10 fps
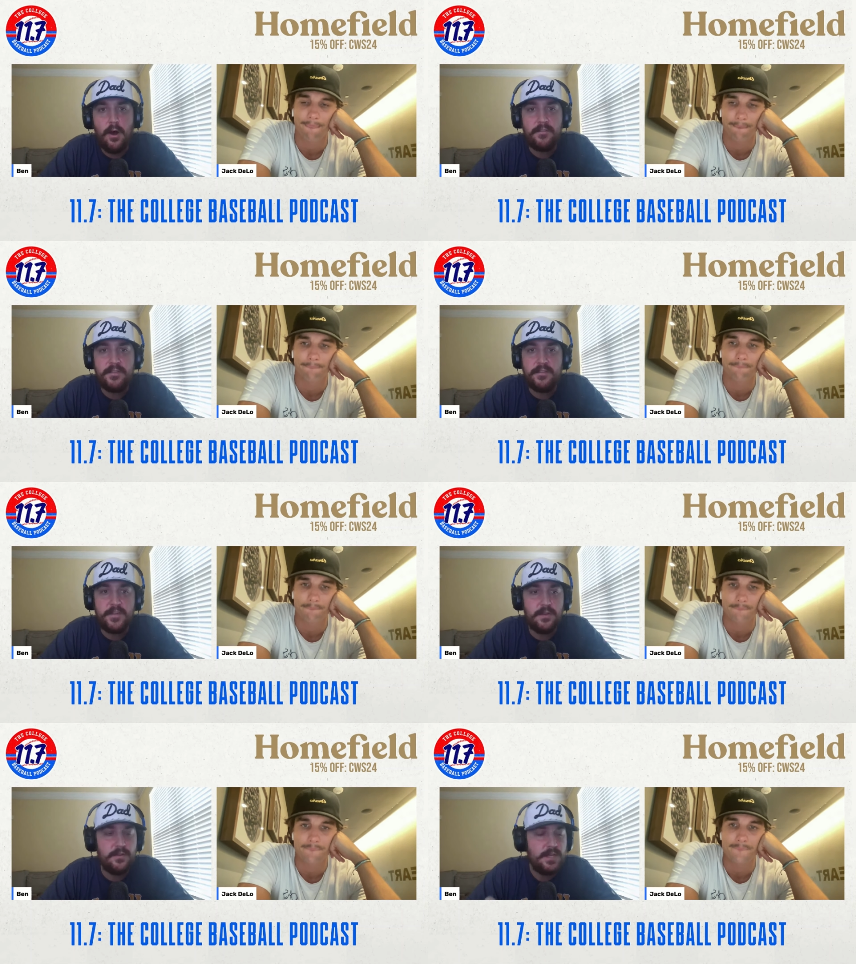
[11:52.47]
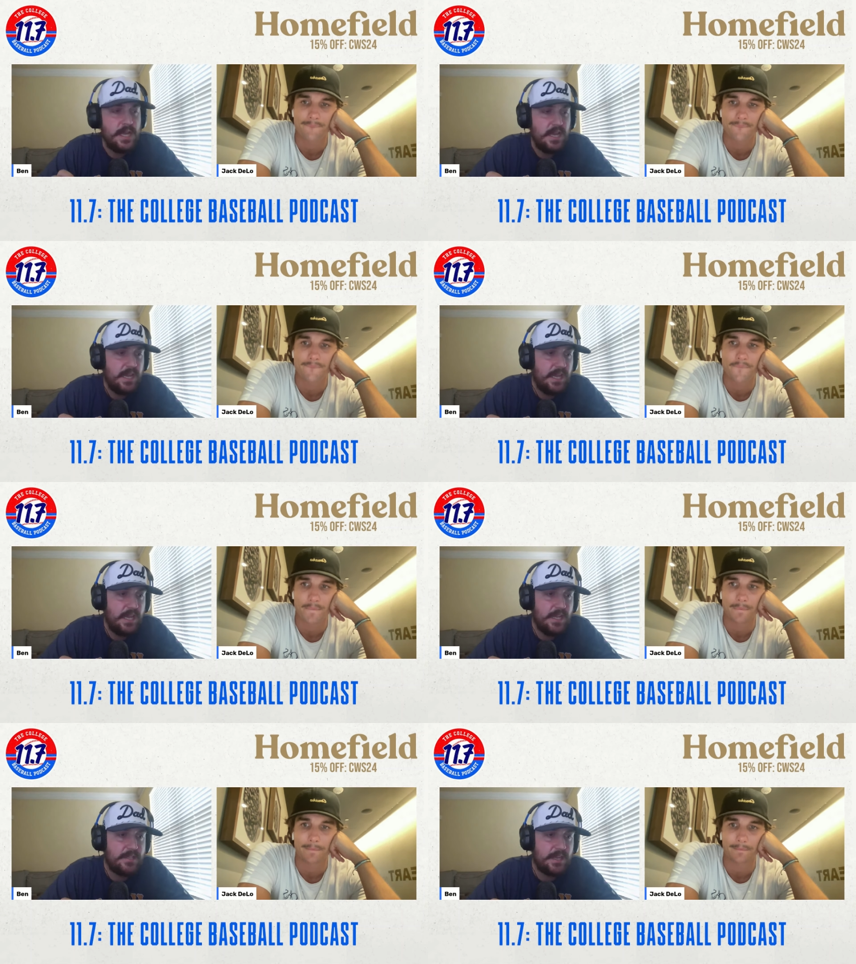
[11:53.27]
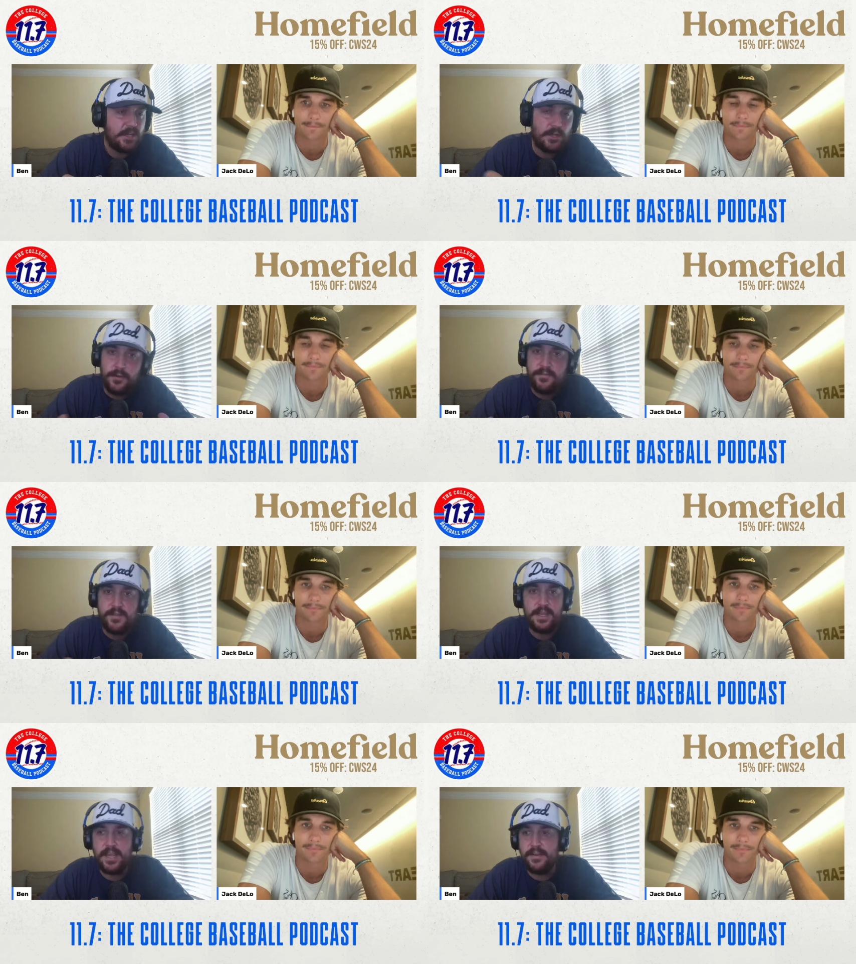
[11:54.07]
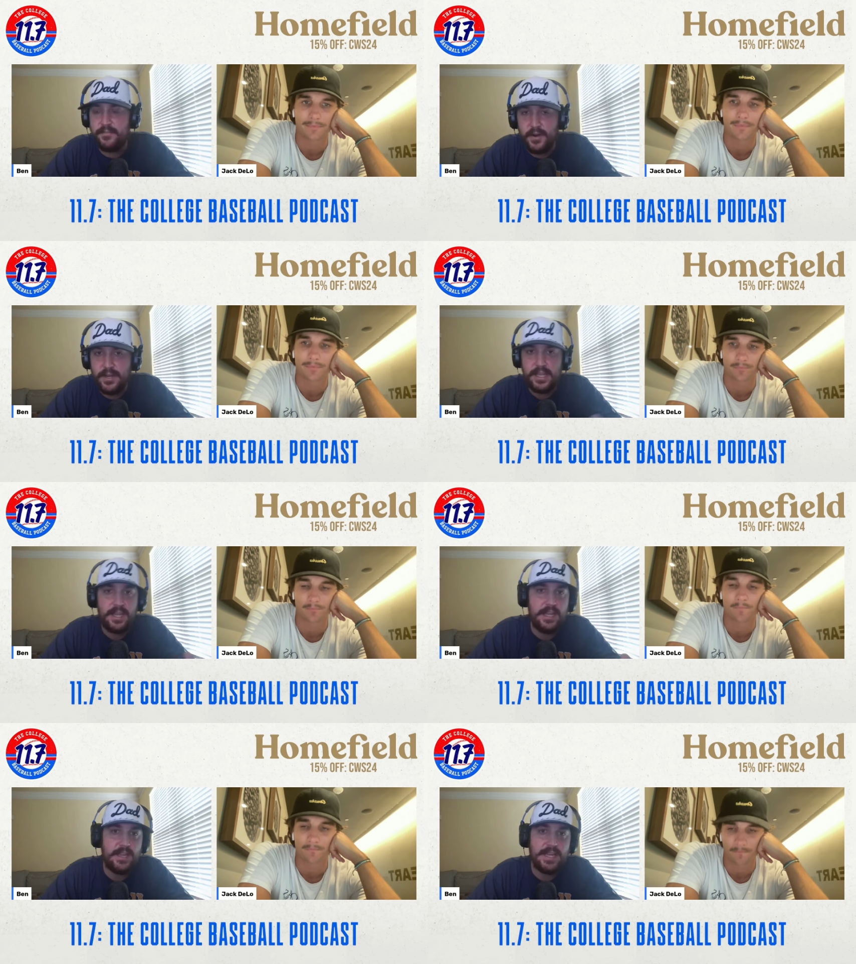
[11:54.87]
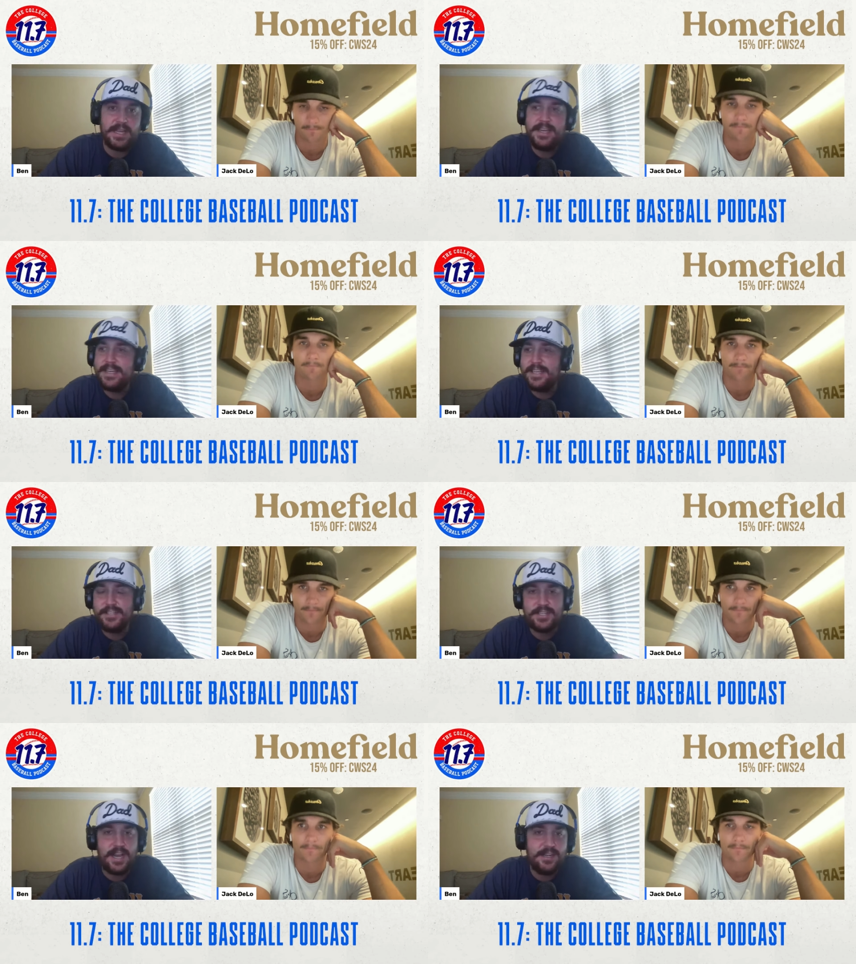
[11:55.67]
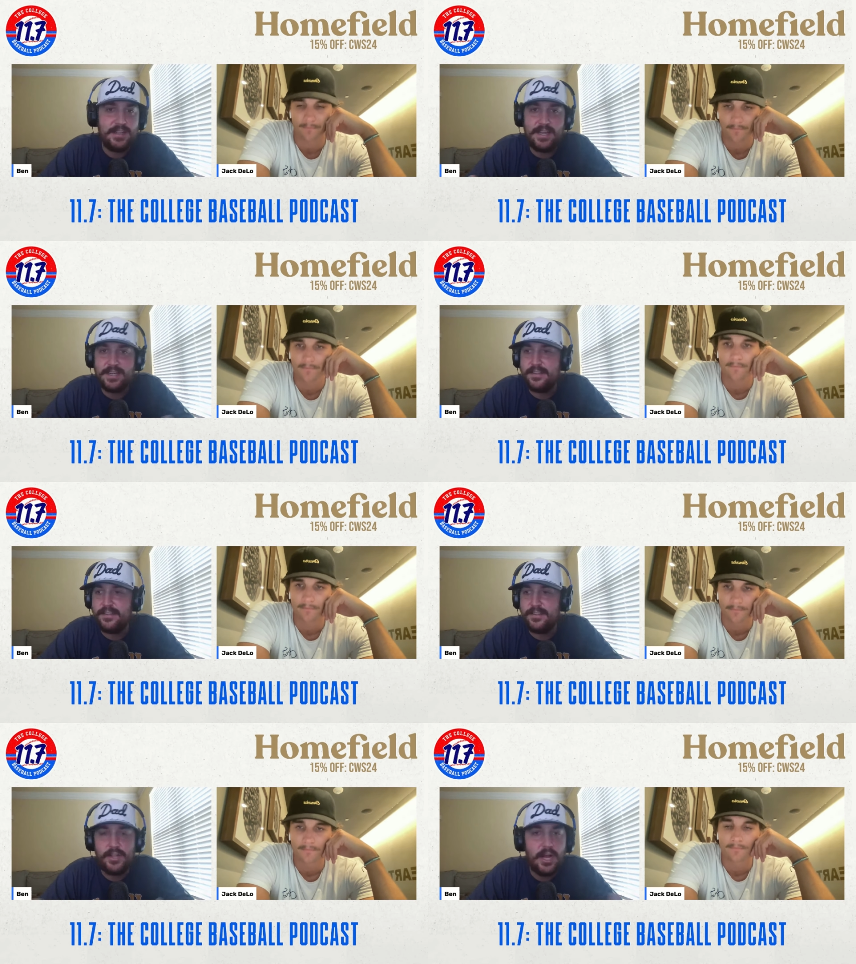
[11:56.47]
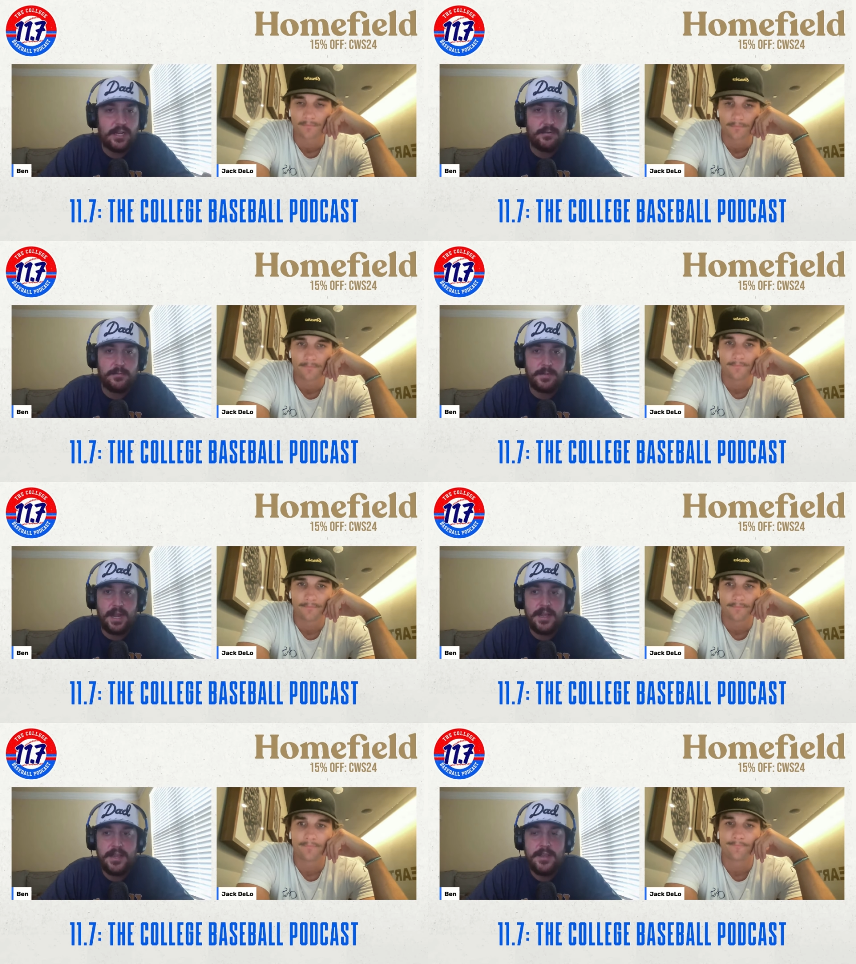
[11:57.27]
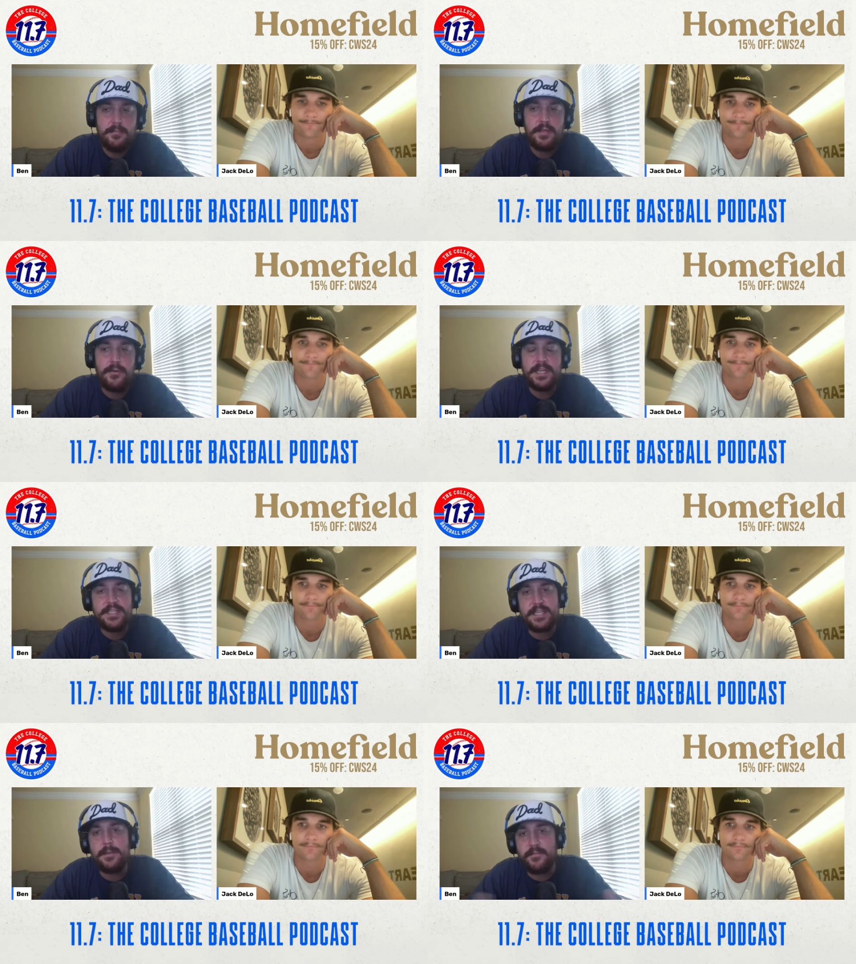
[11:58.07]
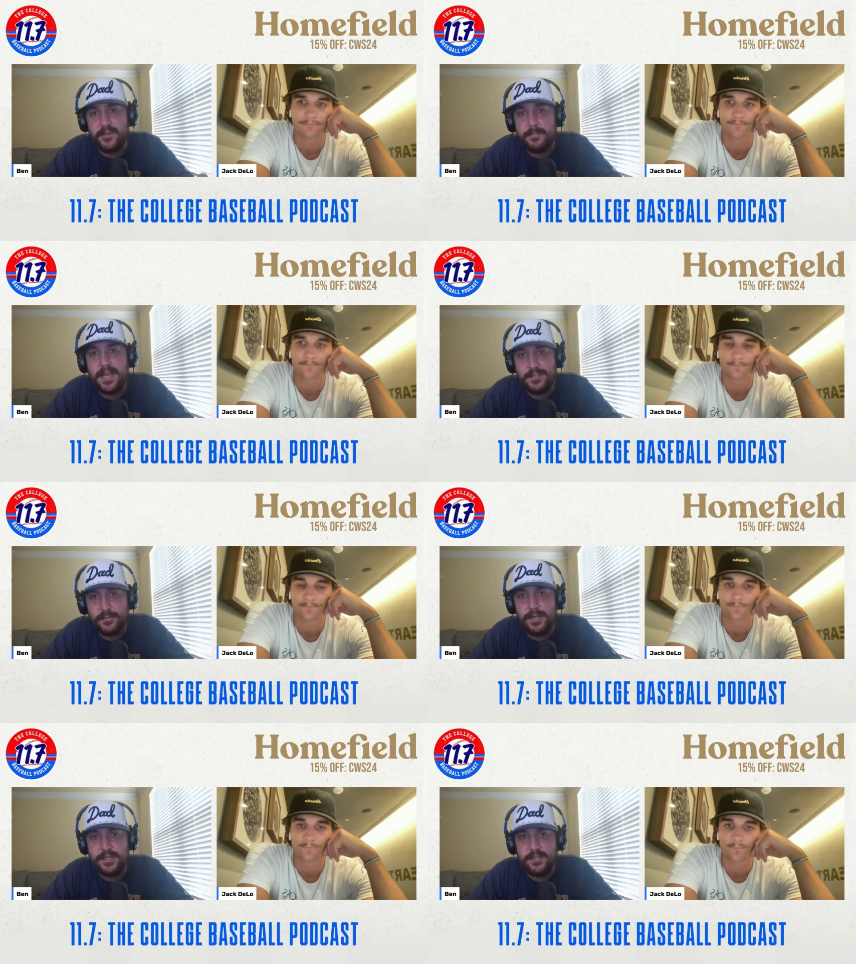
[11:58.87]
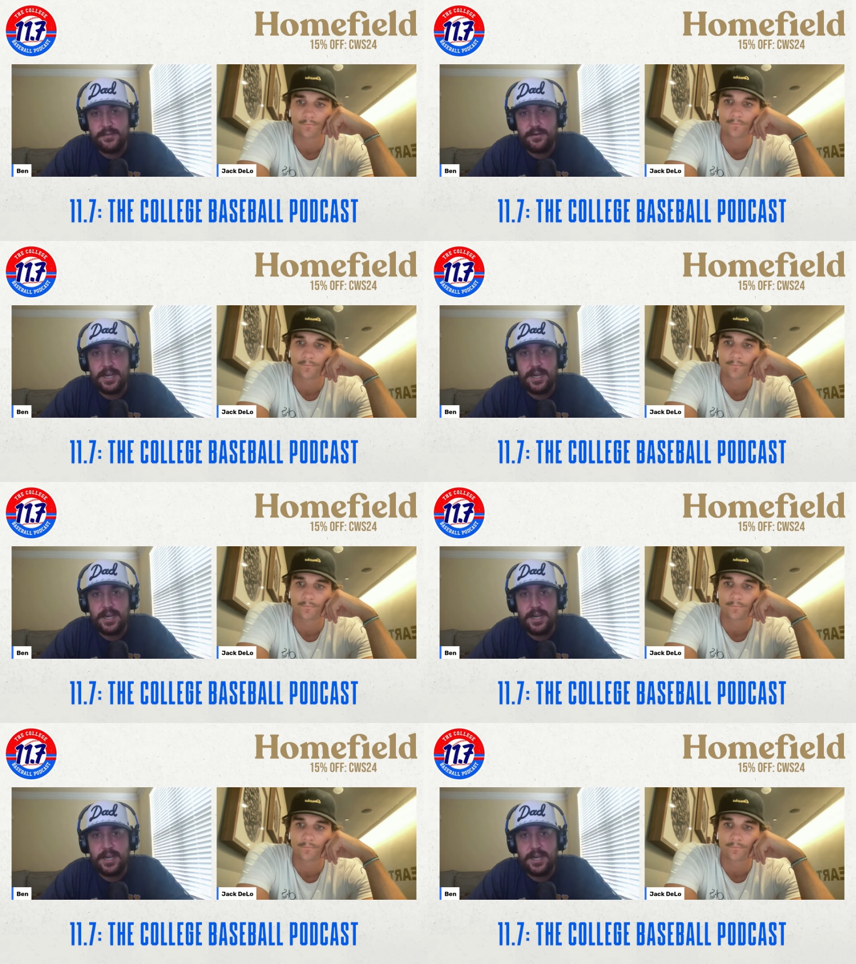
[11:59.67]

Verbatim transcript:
Speaker 1: off the field, he is like goofy and funny and like he's just kind of like the, the locker room guy. But you can see him flip that switch,